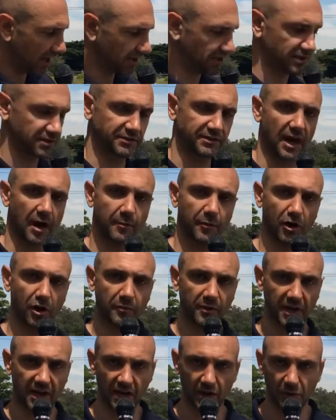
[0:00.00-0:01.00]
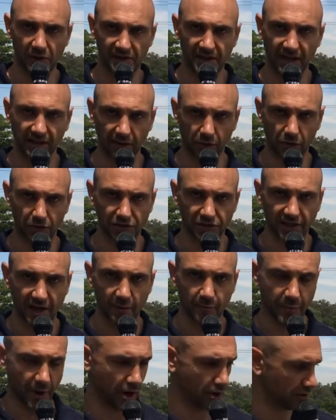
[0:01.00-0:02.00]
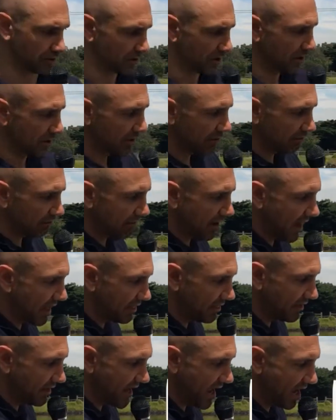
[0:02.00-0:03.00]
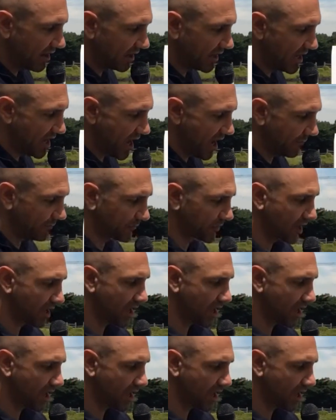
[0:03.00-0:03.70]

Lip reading: in the suburb here where they launch their boat rather than out here.